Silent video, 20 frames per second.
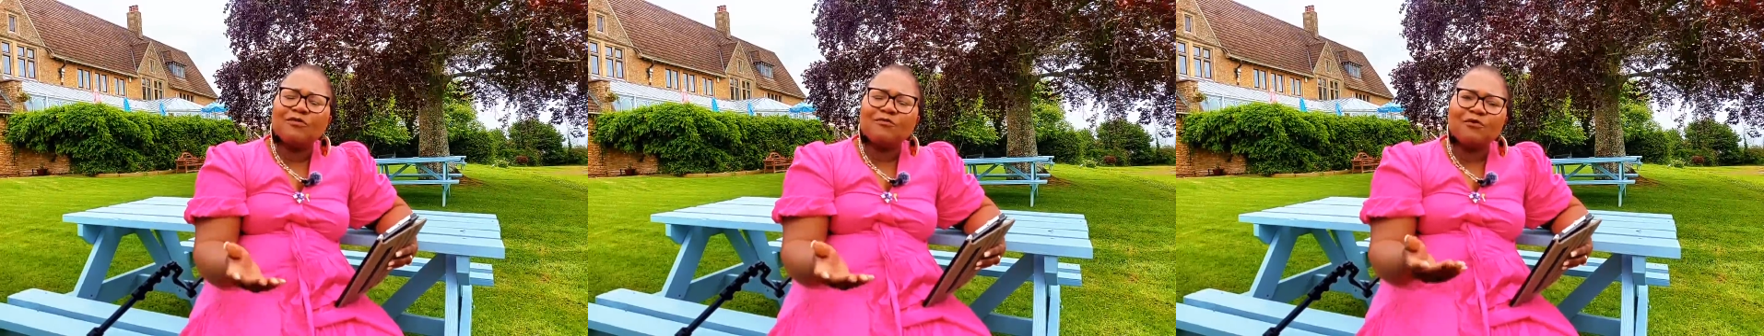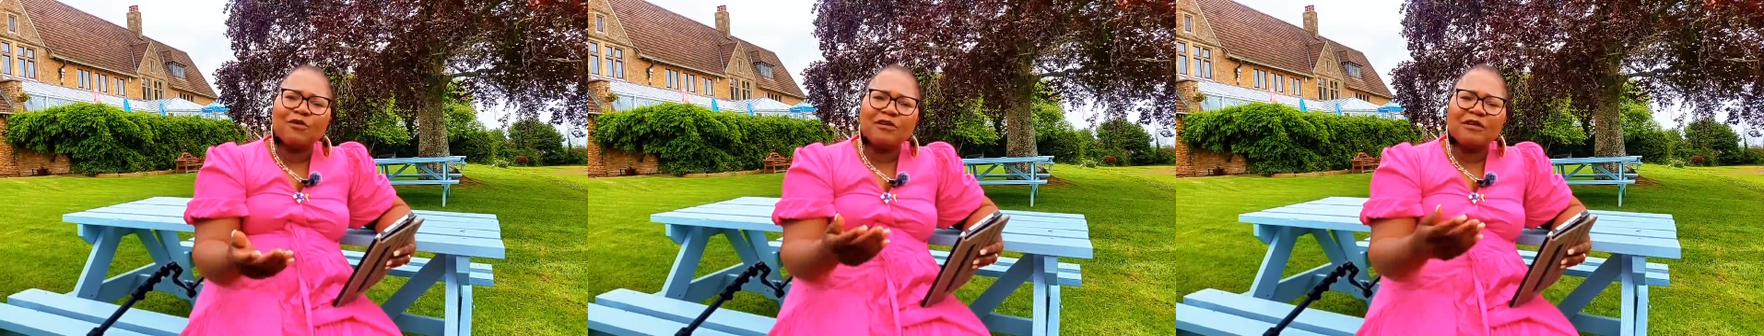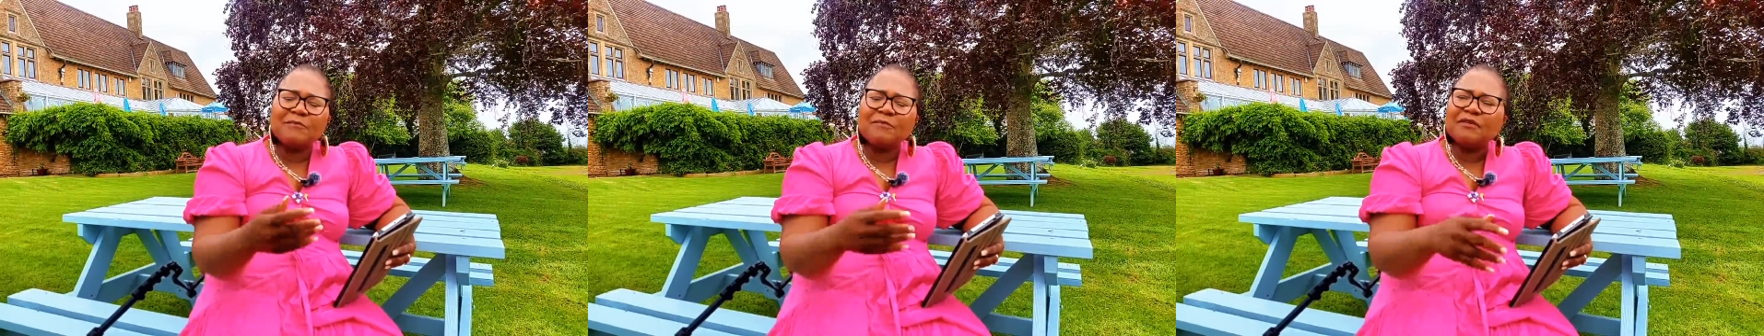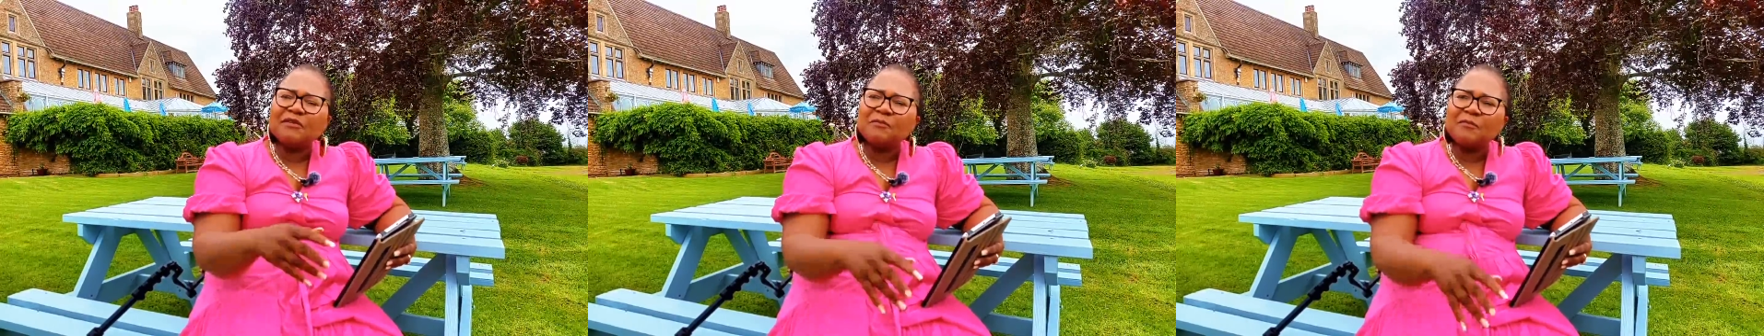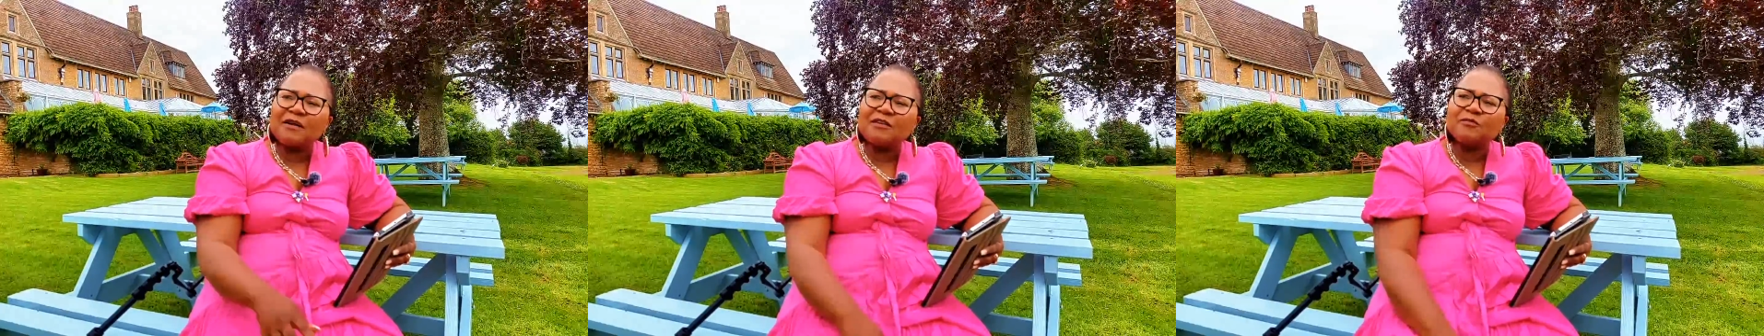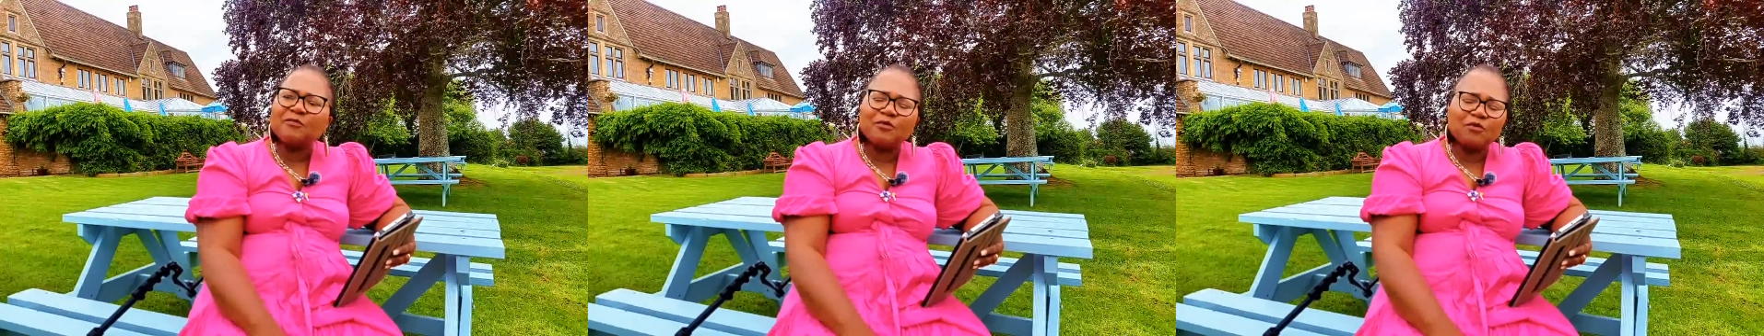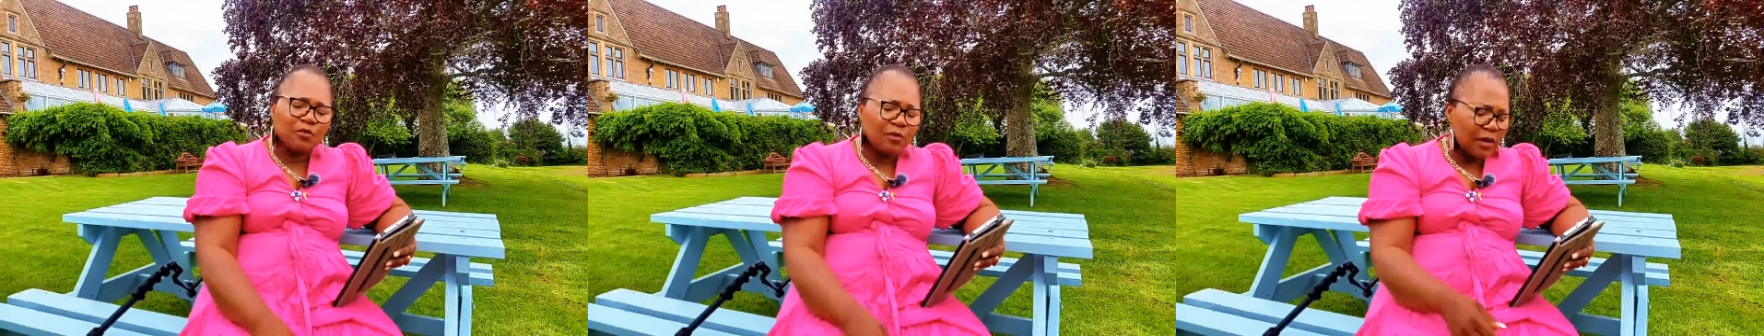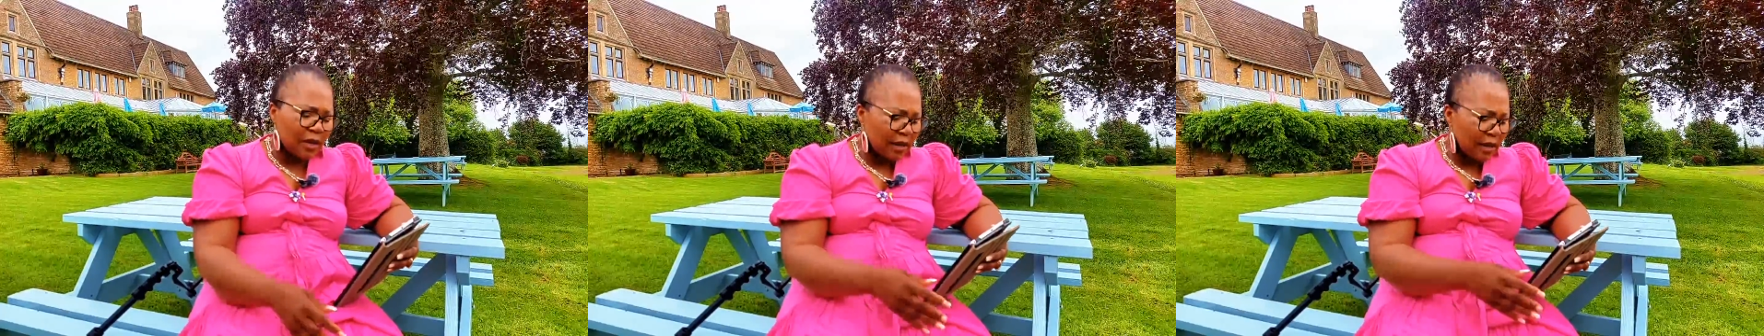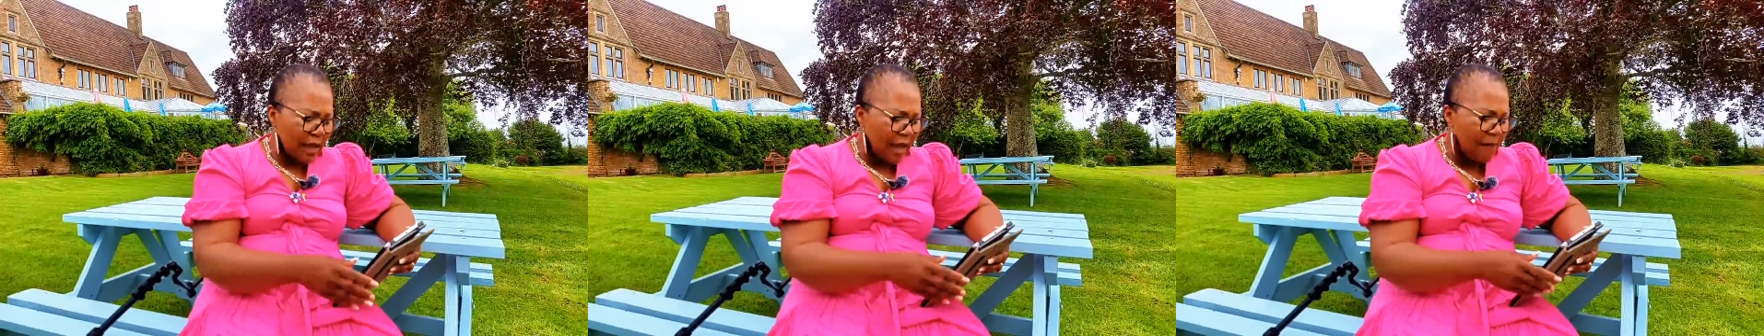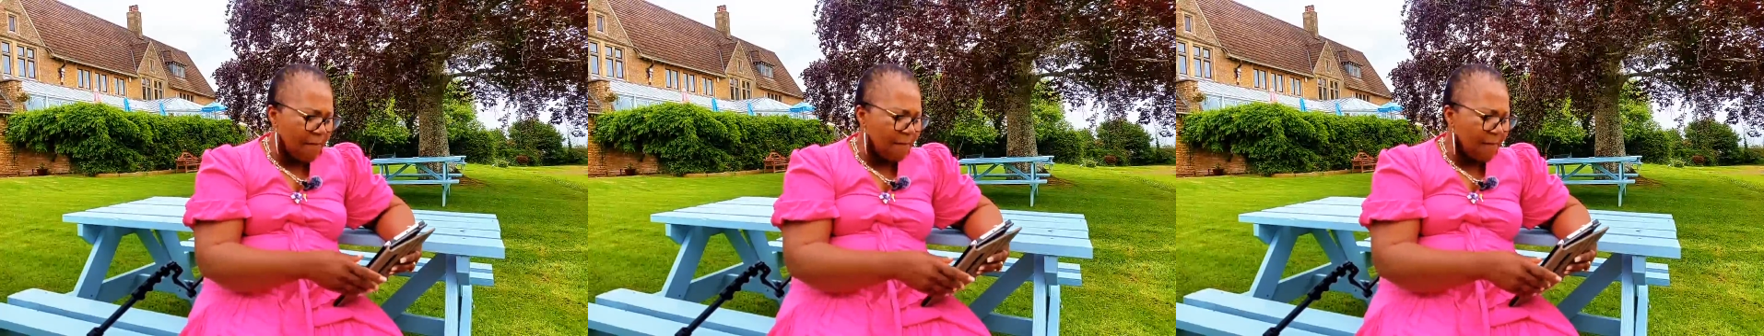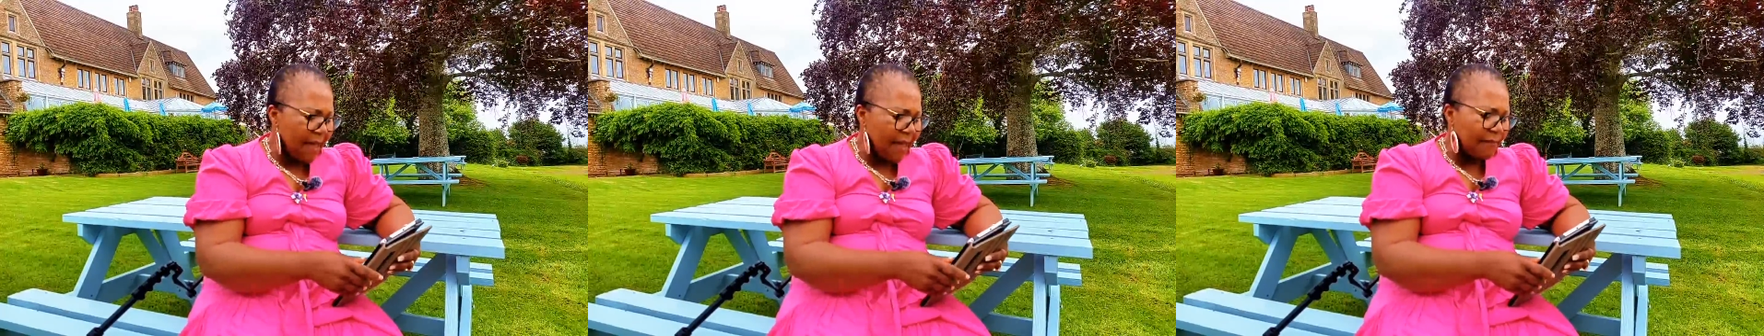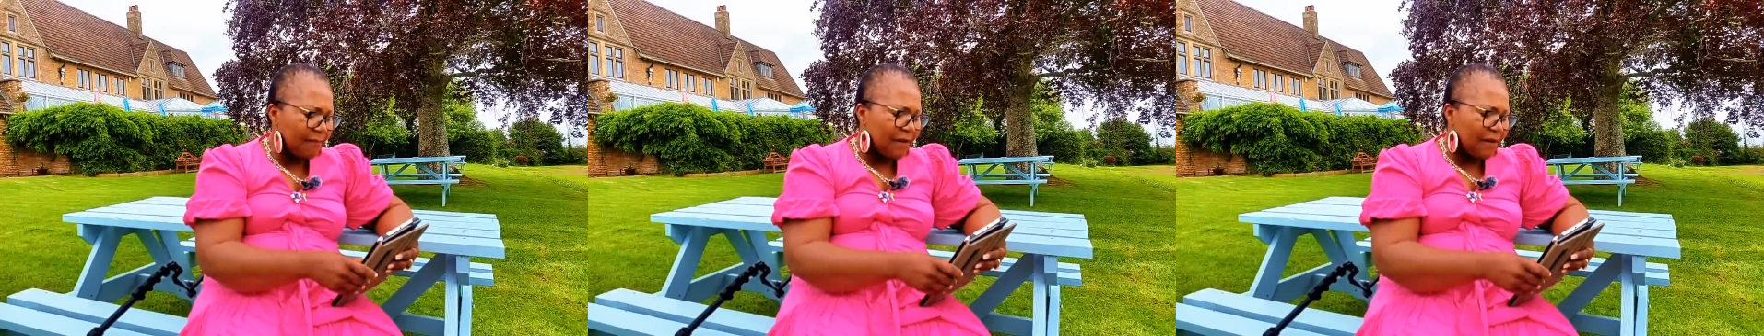you've got a British passport, you can come back.